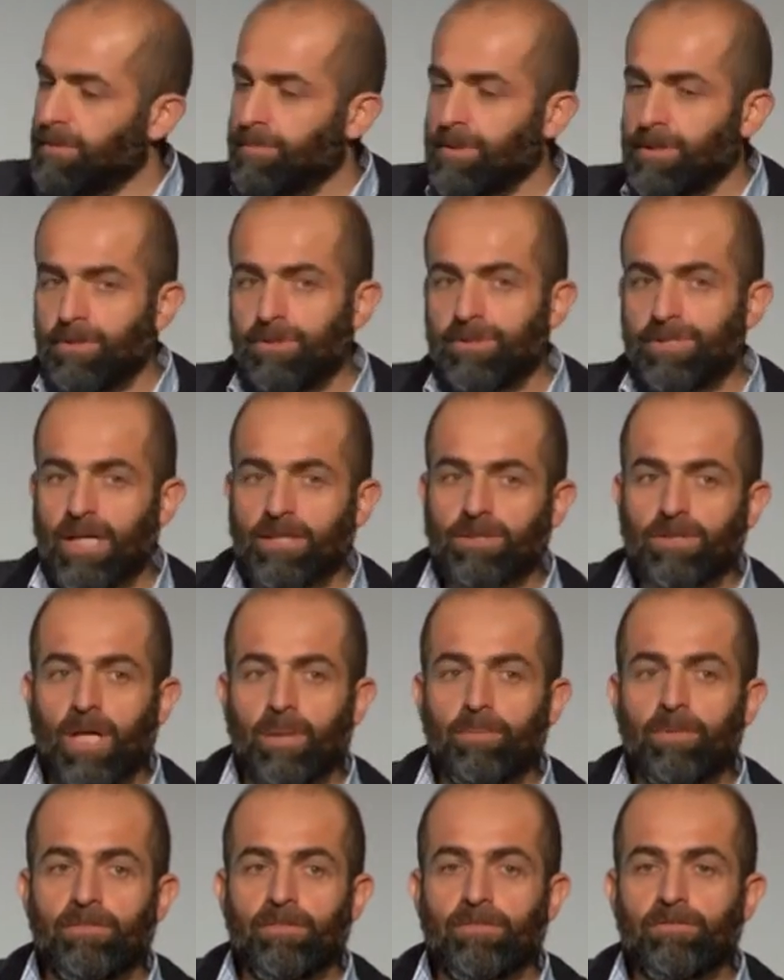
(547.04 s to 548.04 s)
do we use that
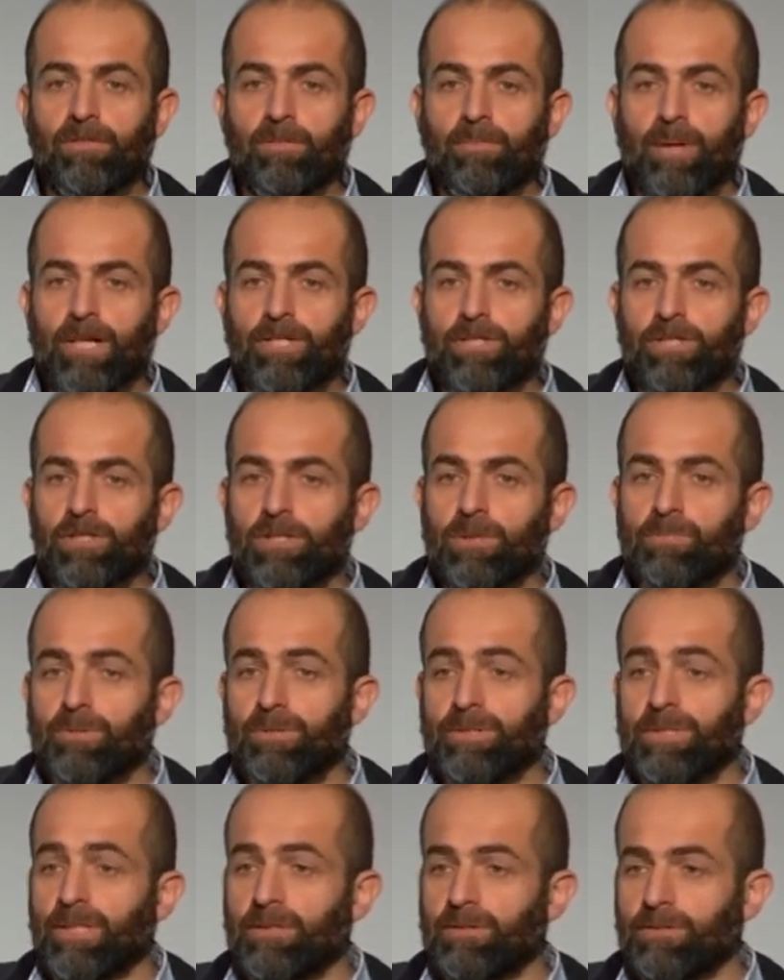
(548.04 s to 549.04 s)
type of information to
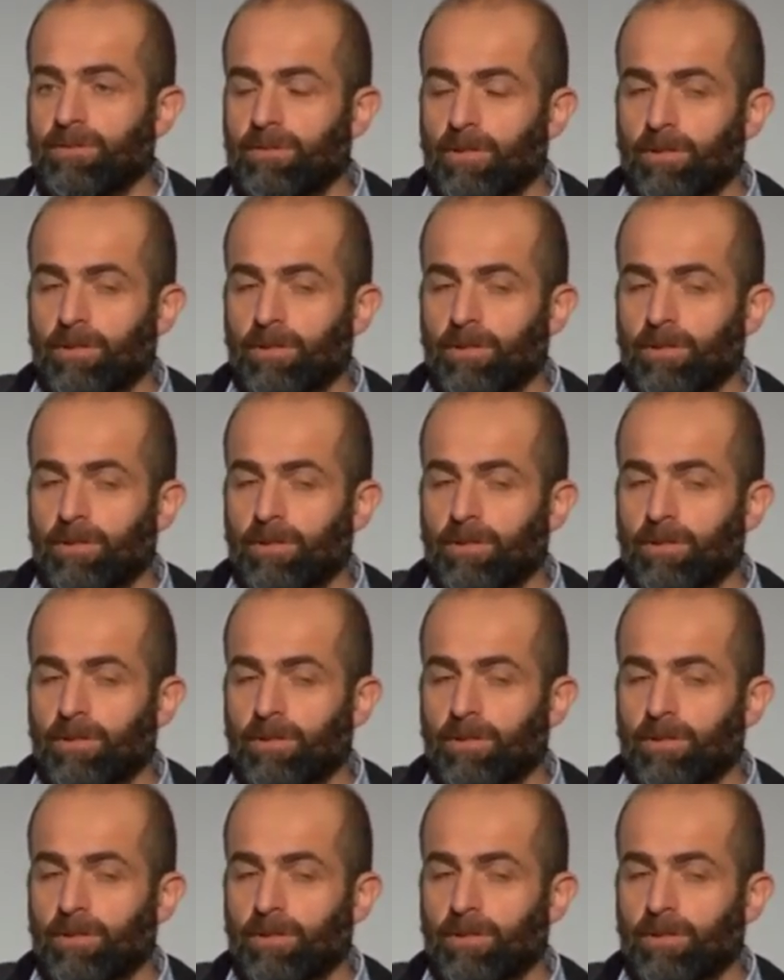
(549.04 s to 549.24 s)
predict